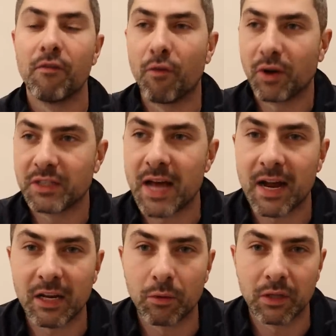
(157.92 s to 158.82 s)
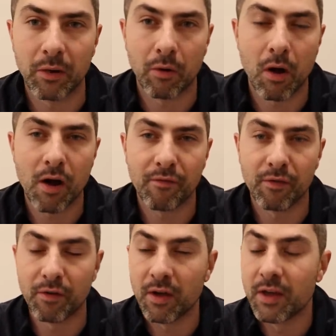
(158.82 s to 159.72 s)
for exactly what they were
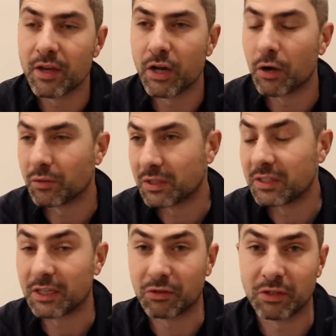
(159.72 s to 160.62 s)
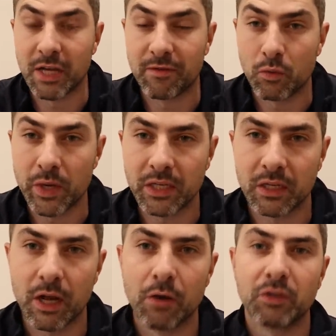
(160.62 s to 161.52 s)
offered, you know, six or seven weeks
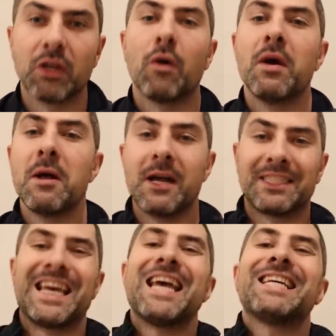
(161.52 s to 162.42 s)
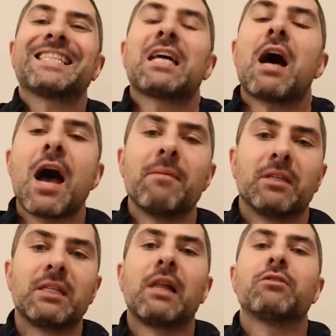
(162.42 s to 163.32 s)
ago. So it takes time.
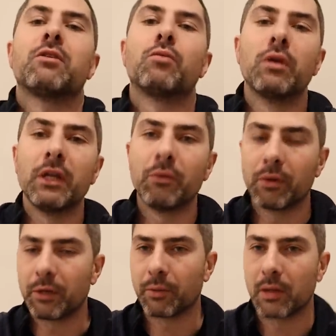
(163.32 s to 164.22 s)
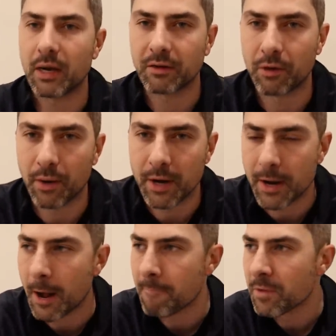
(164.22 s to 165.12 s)
Sellers are really, really reluctant right
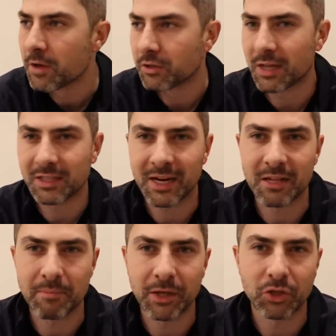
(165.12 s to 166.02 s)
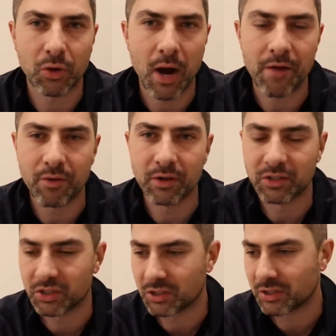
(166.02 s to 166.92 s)
now. So that's kind of the big driver
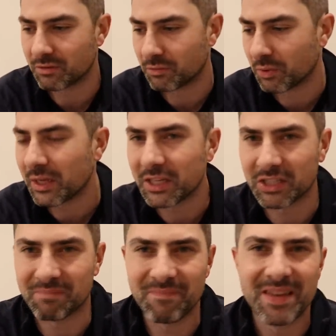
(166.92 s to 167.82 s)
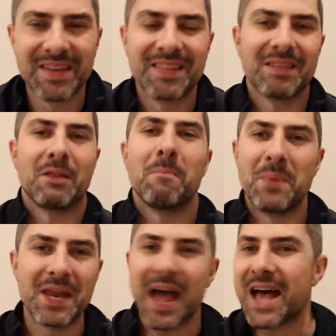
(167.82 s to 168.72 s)
It's just this really just the
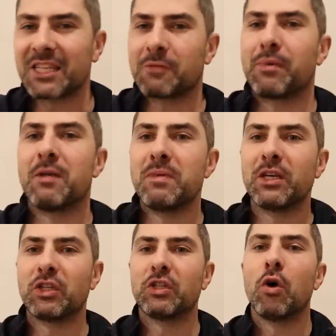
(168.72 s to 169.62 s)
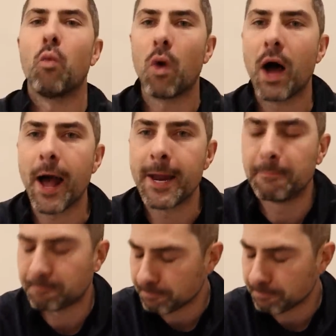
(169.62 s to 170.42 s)
bid ask spread being so wide